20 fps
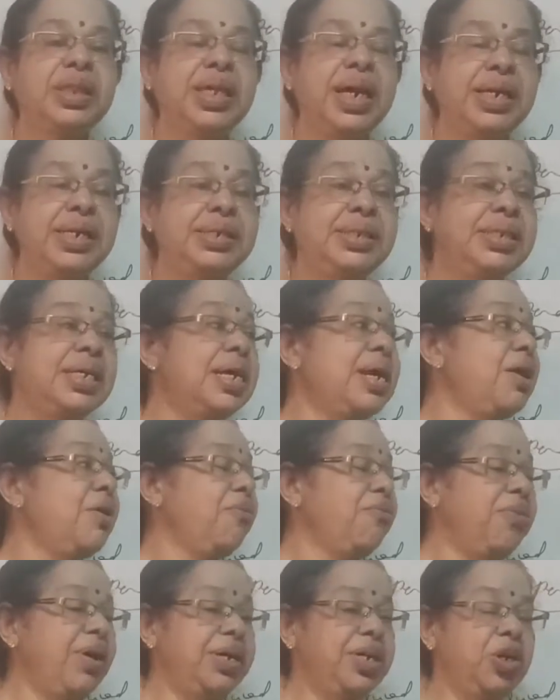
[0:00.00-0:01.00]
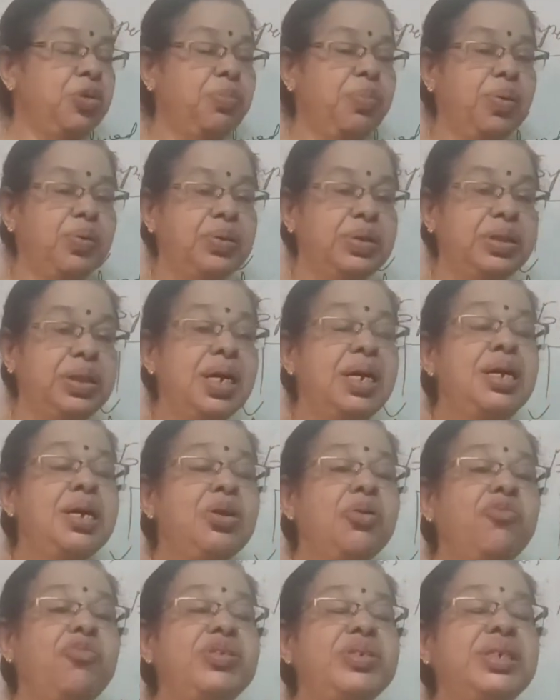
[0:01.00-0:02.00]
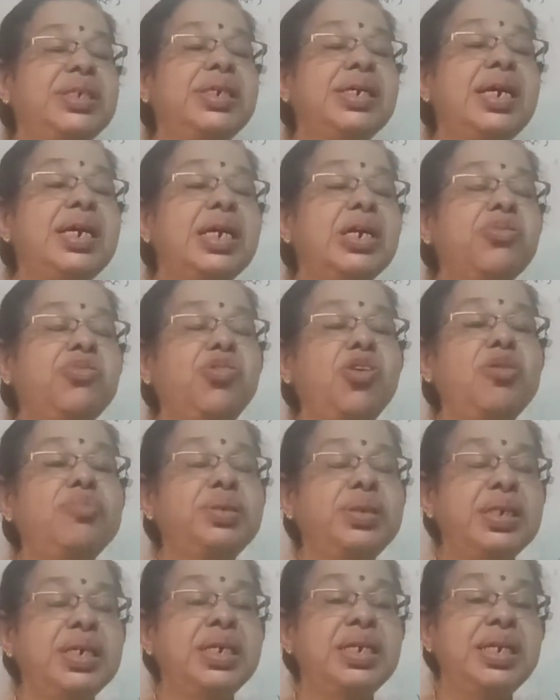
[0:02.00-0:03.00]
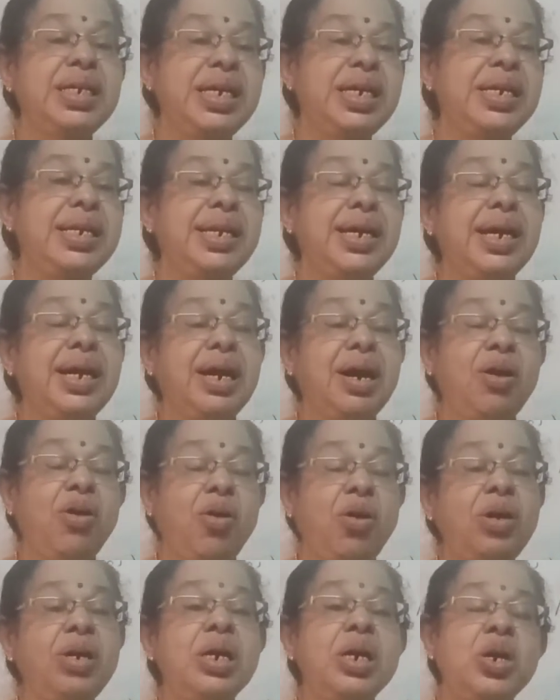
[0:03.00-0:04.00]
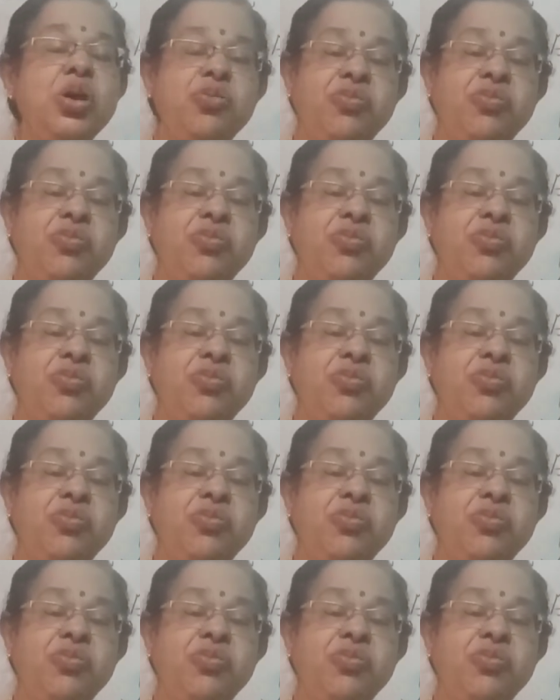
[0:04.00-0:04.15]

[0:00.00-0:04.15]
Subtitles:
that is what about the fiscal reforms in India or